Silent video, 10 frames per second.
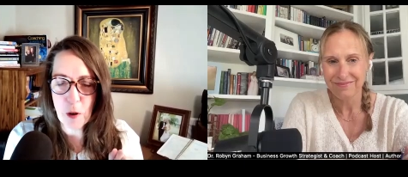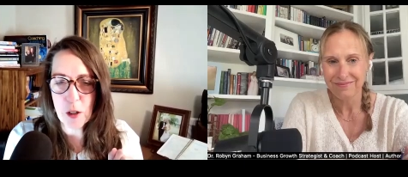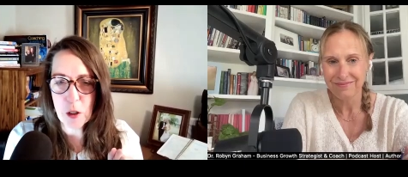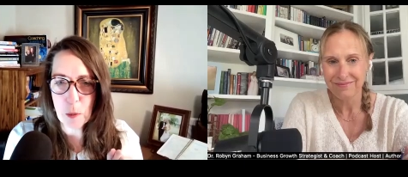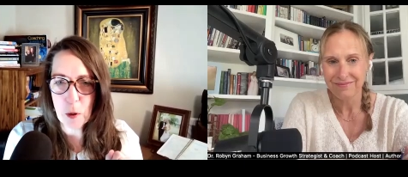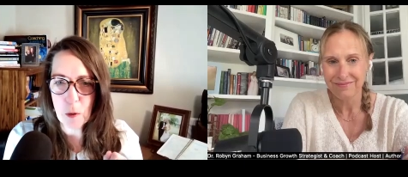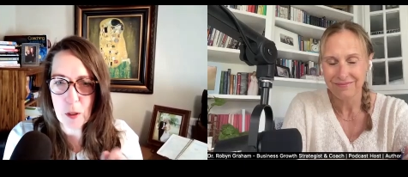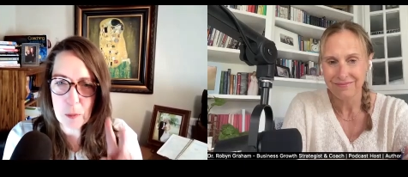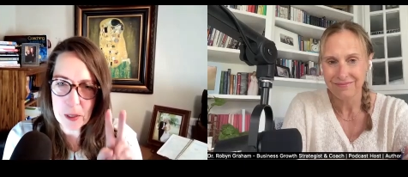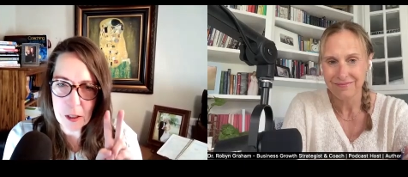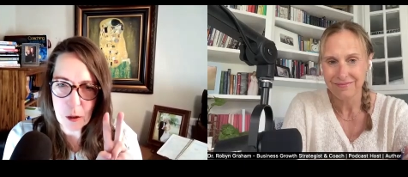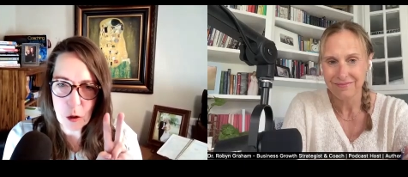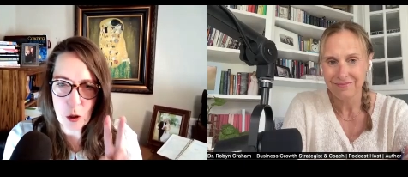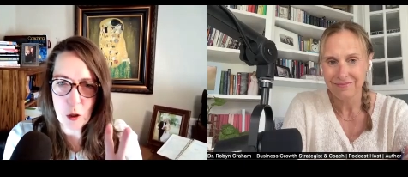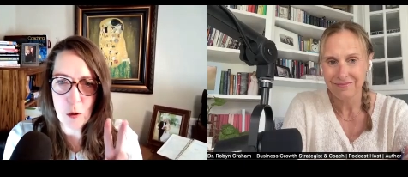Speaker 1: for entrepreneurs because they're
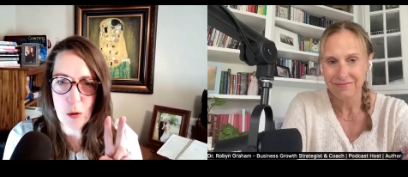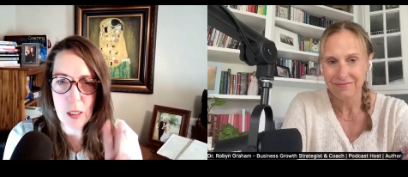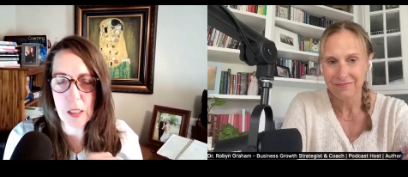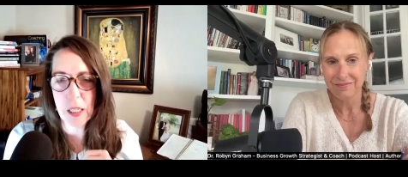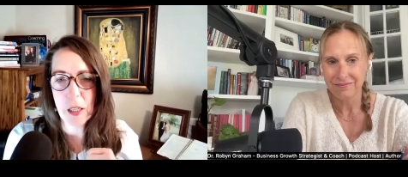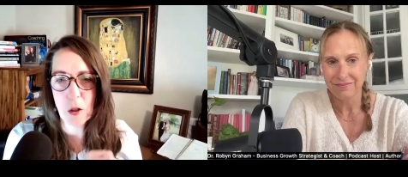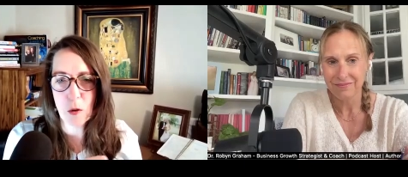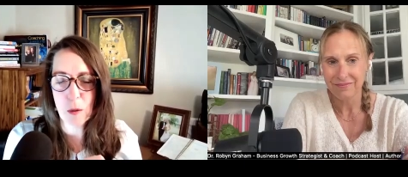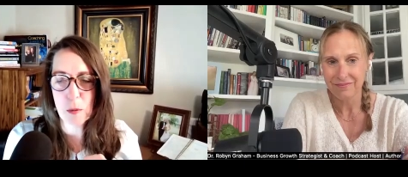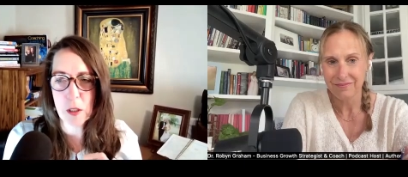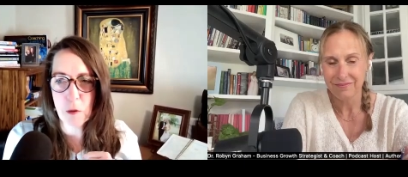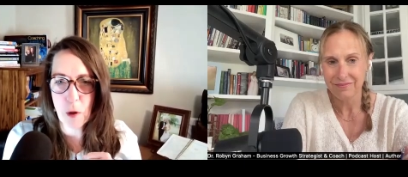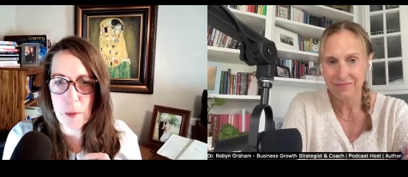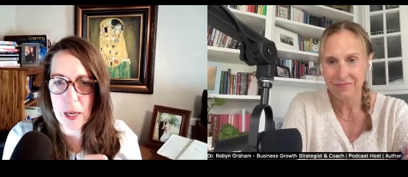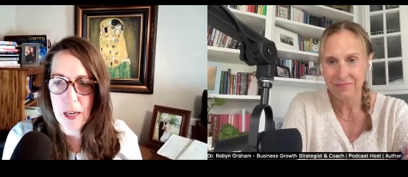two distinct groups of
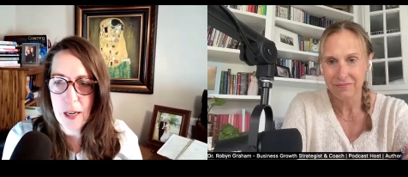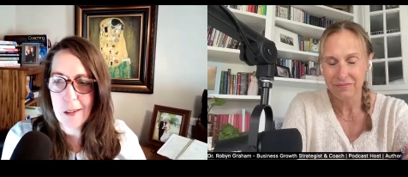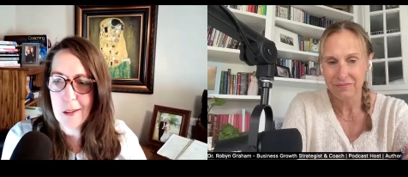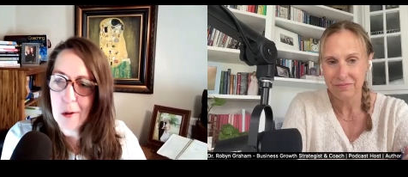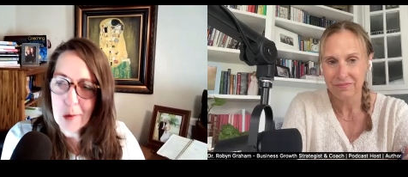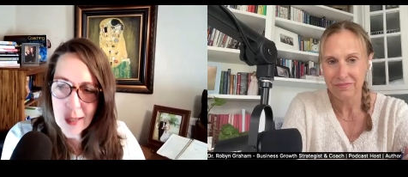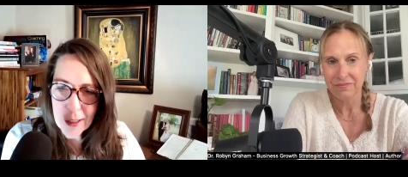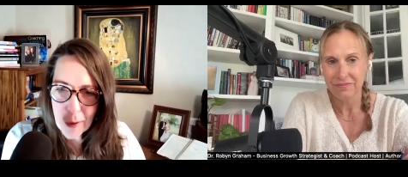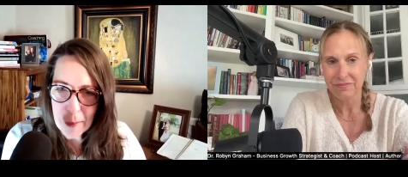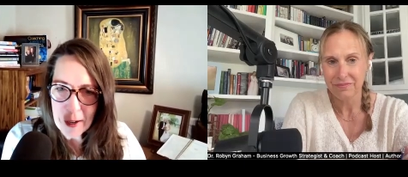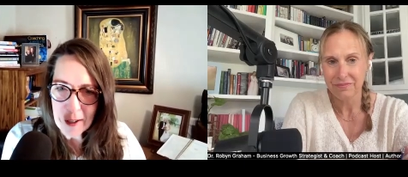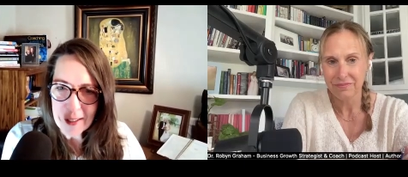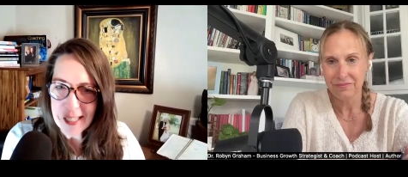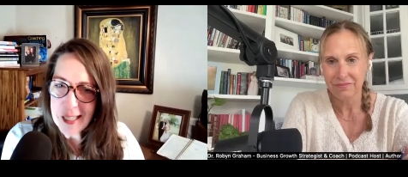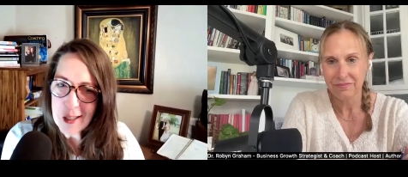women. So that's why I'm
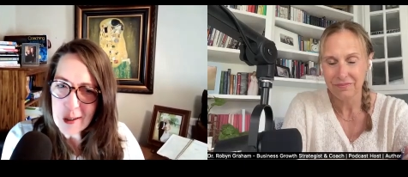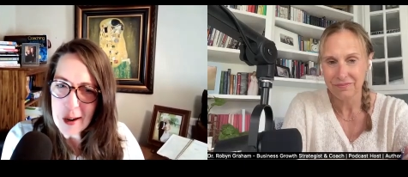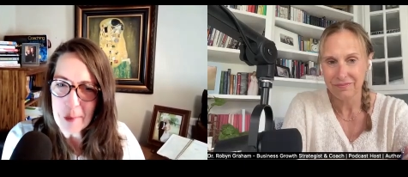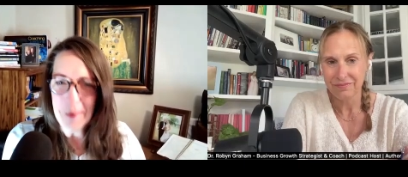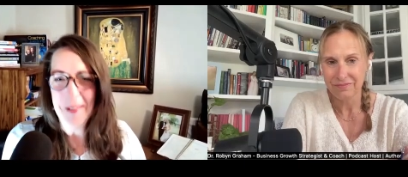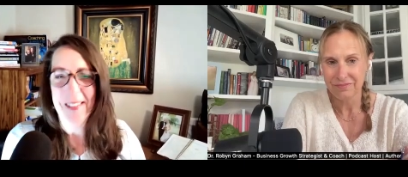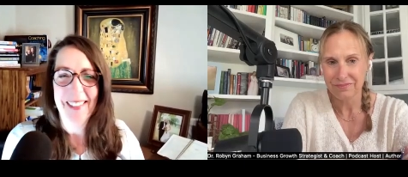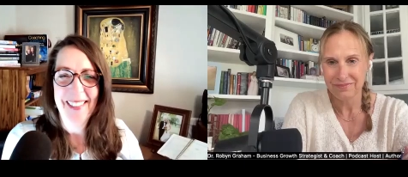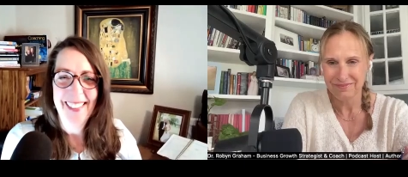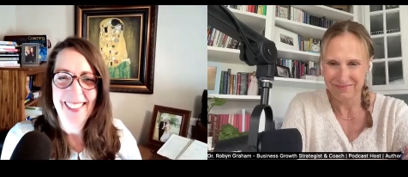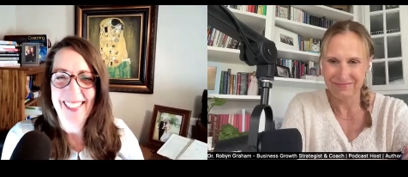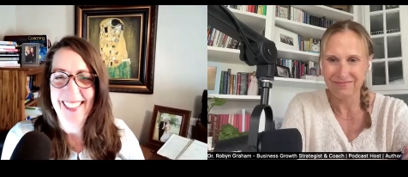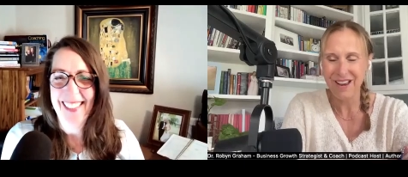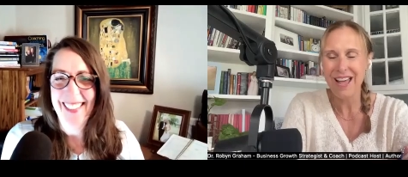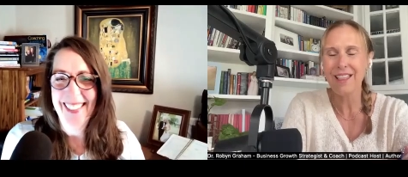here to get your help.
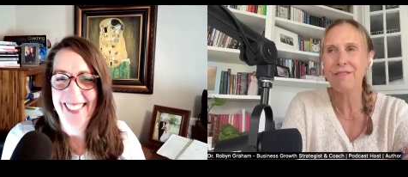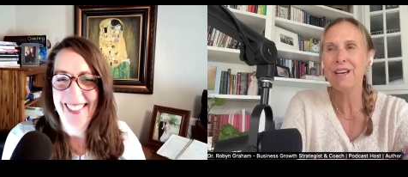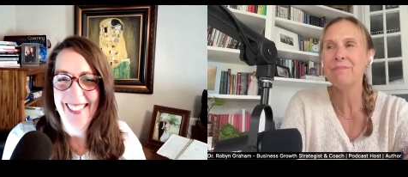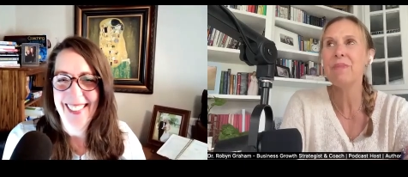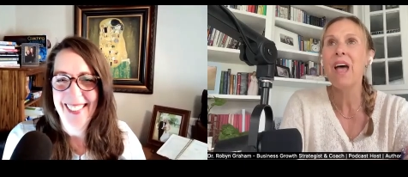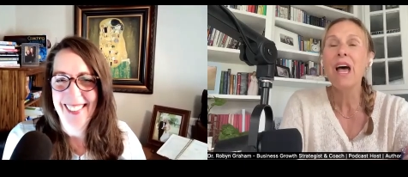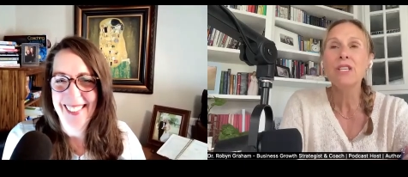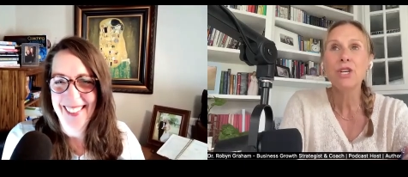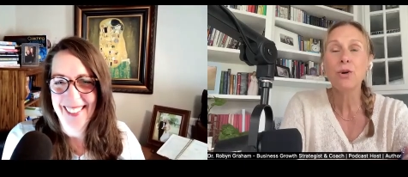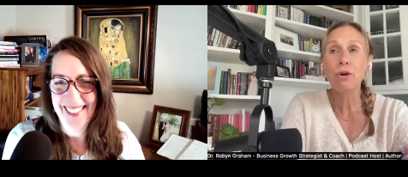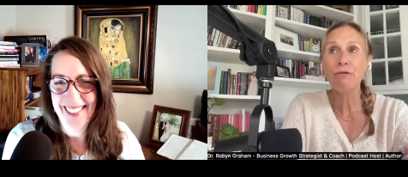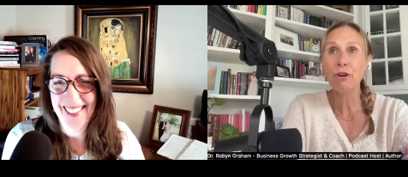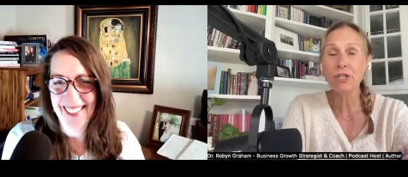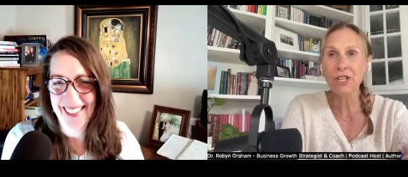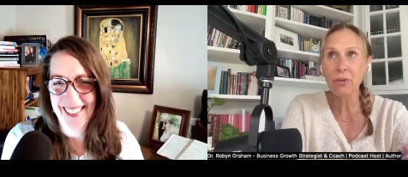
Speaker 2: I love it. So,
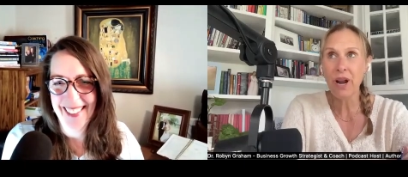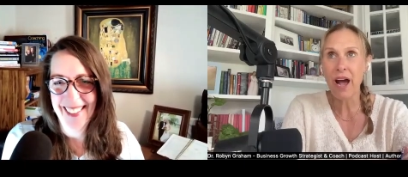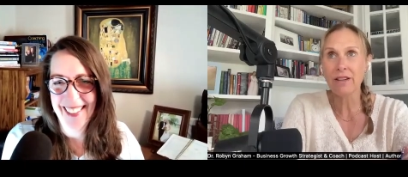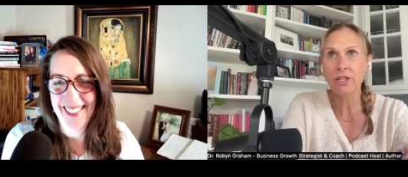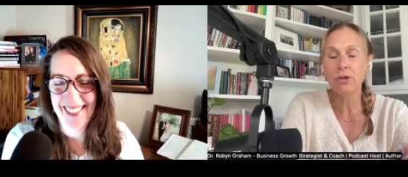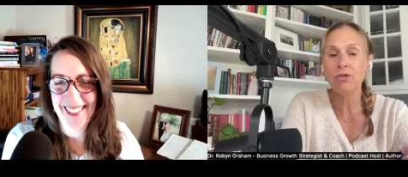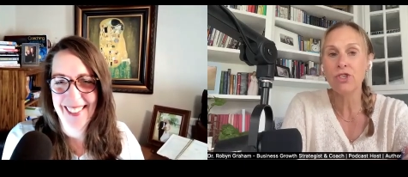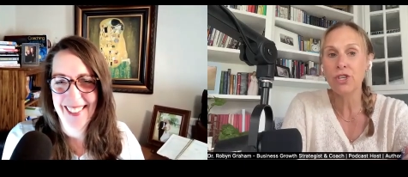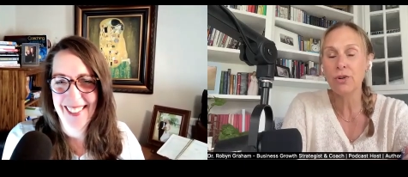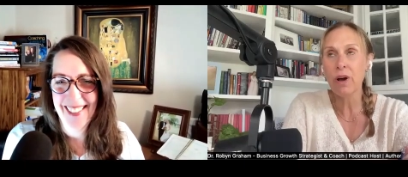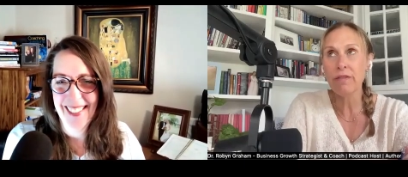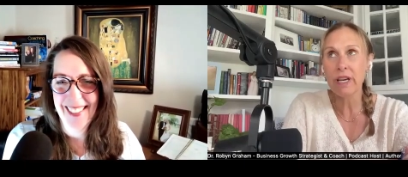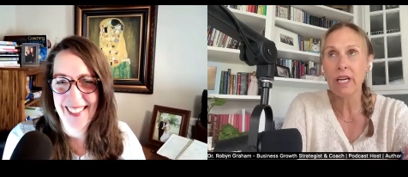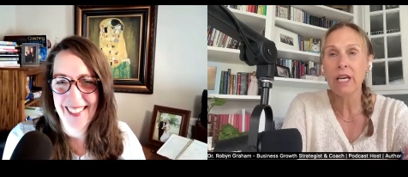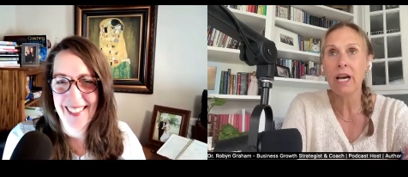first, I want to ask you do you have
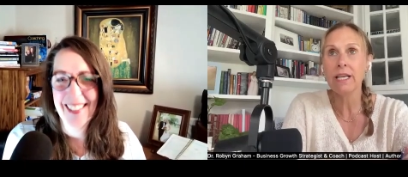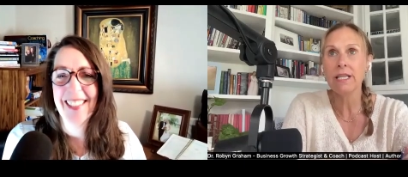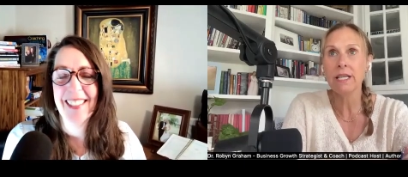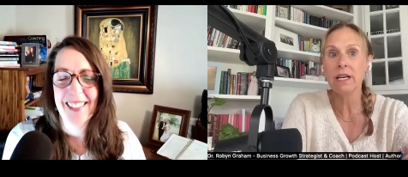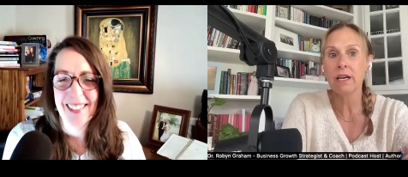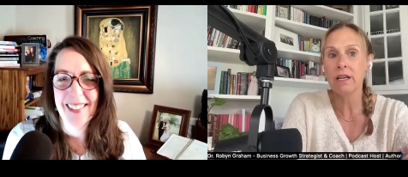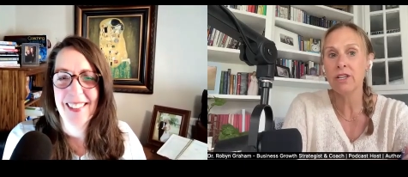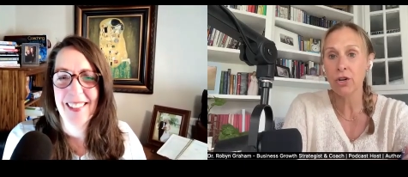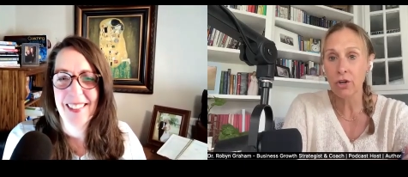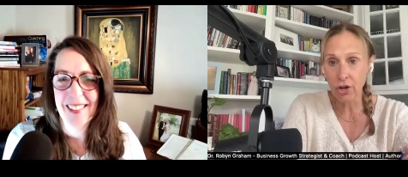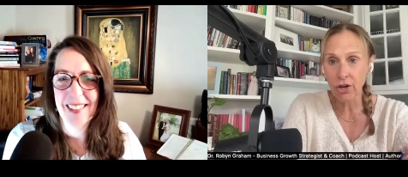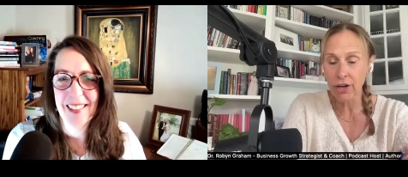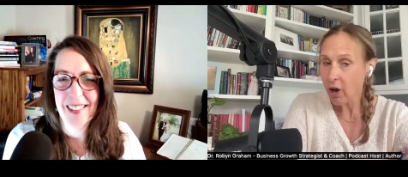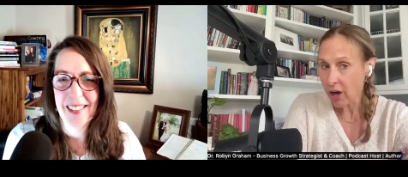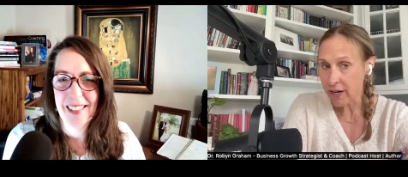any idea in your
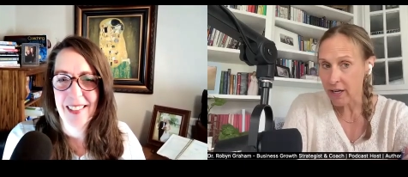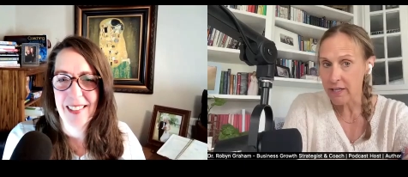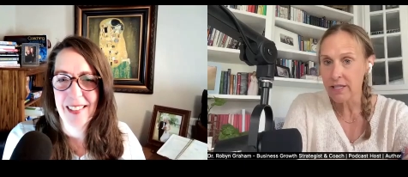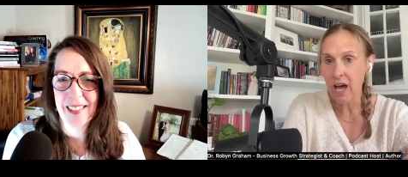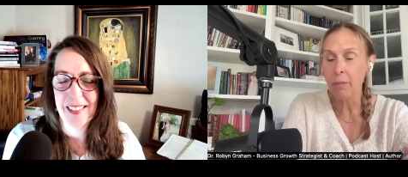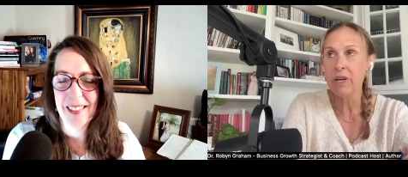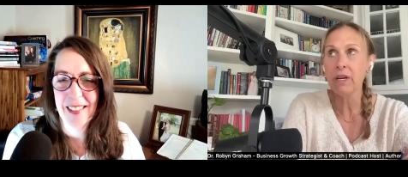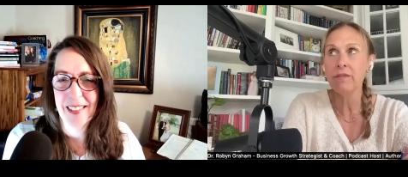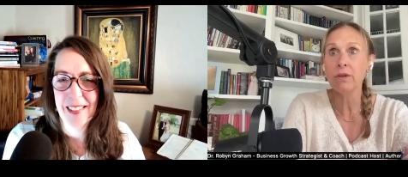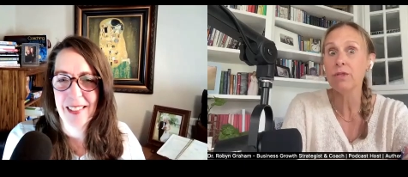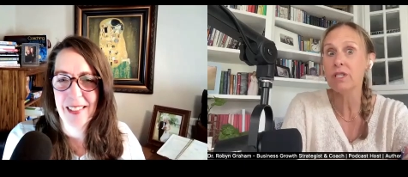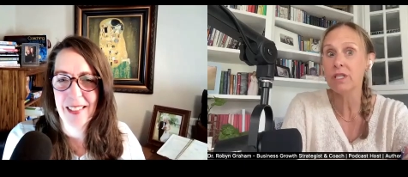current audience how many of those